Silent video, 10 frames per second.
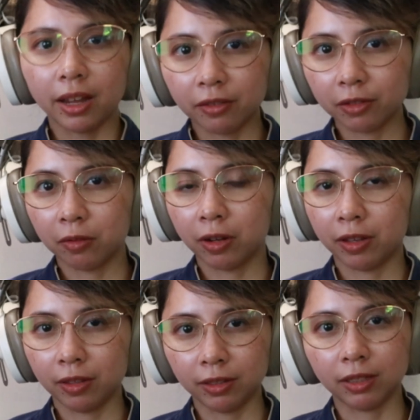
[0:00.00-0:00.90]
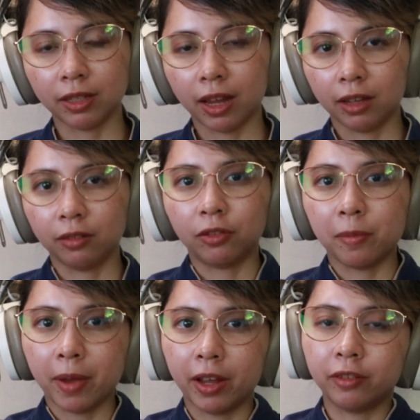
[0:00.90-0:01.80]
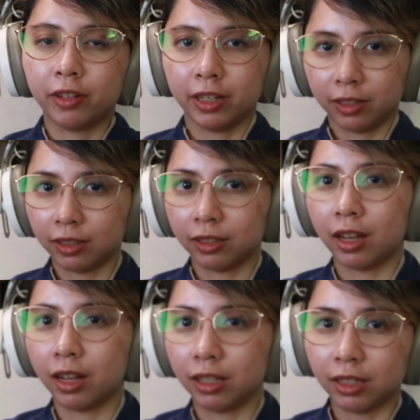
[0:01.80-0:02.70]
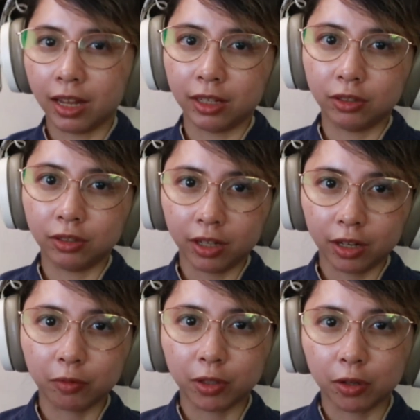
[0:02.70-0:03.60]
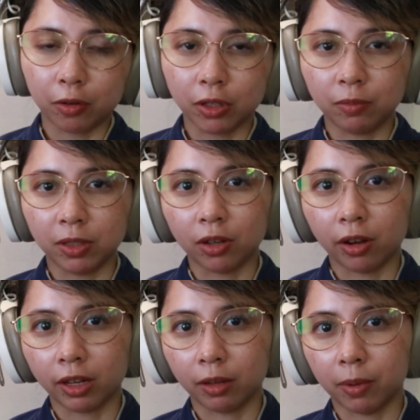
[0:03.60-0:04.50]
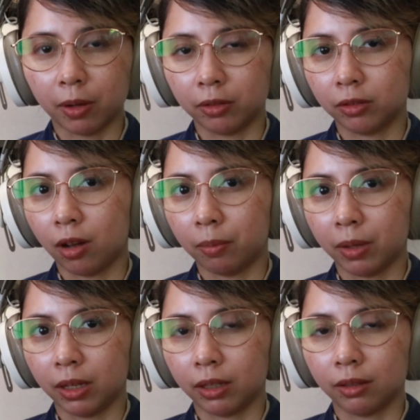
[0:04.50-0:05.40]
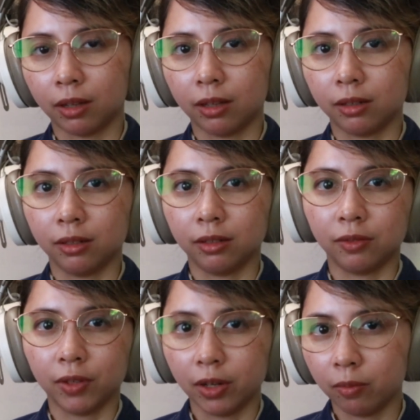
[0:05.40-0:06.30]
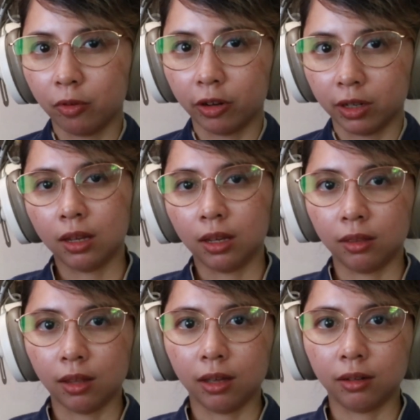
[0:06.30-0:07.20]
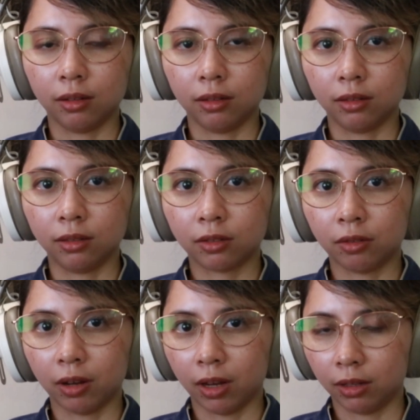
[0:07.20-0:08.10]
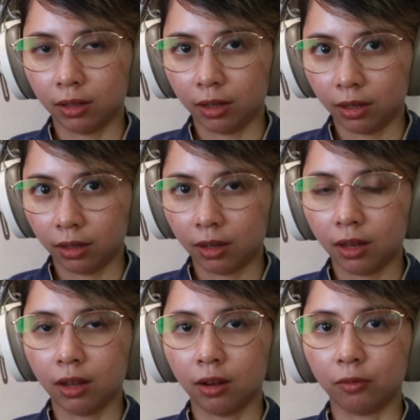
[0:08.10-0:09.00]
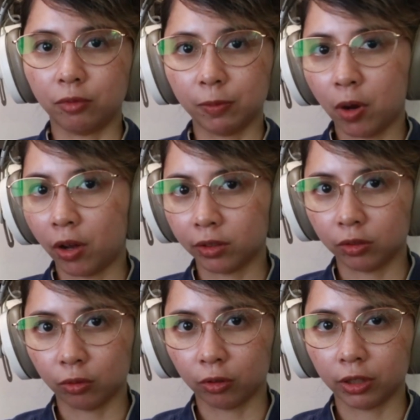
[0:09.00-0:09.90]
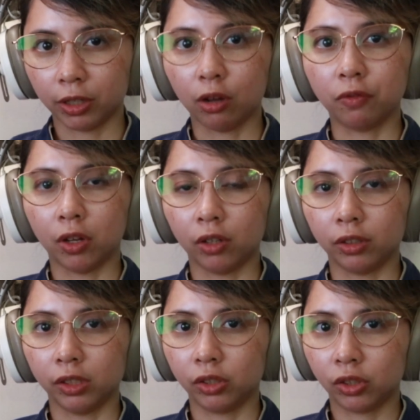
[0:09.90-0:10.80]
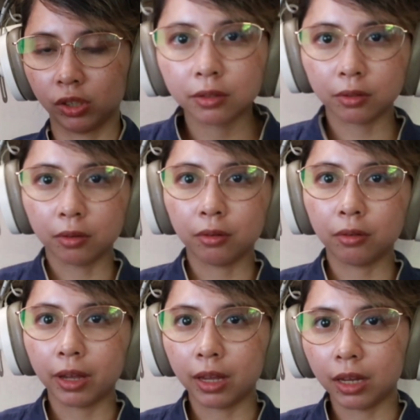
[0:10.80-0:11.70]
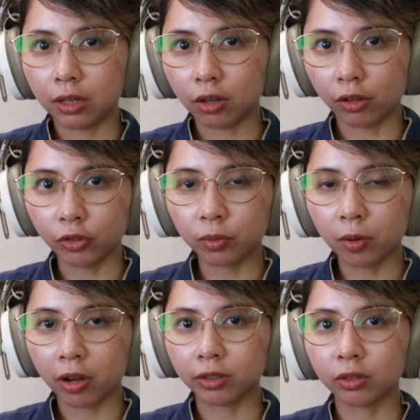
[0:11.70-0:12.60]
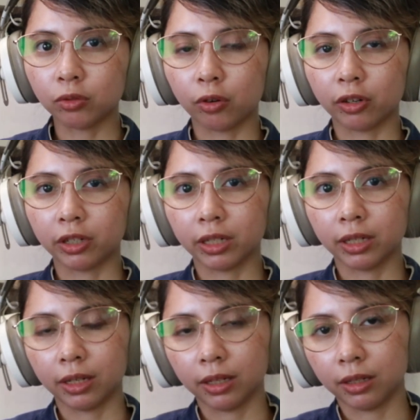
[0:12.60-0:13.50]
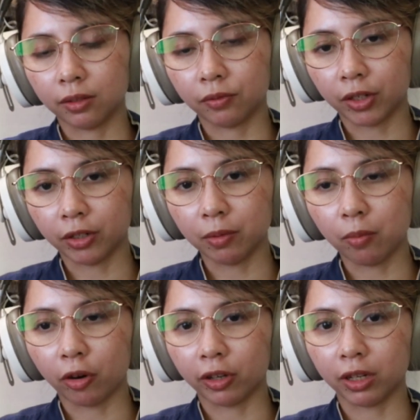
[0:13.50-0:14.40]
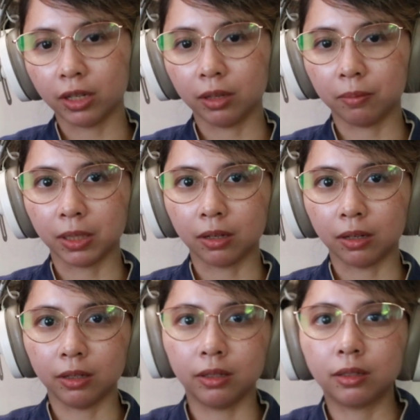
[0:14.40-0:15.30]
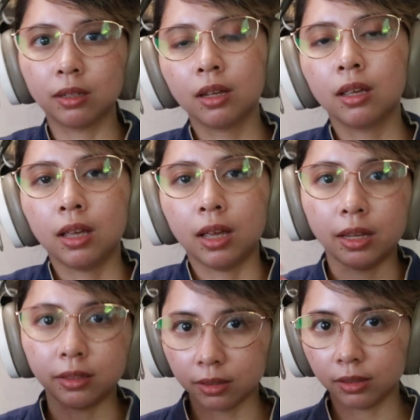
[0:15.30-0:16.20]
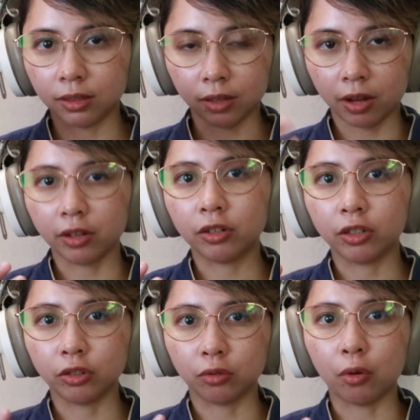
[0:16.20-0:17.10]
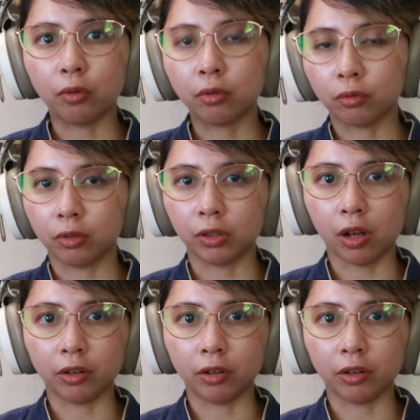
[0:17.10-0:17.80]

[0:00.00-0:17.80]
everyone, this is Anne from Anne Reyes Designs, and today we're going to be talking about a topic that is very important, and that is creating a repository of knowledge. So a knowledge repository is very important because as a designer, you go through a lot of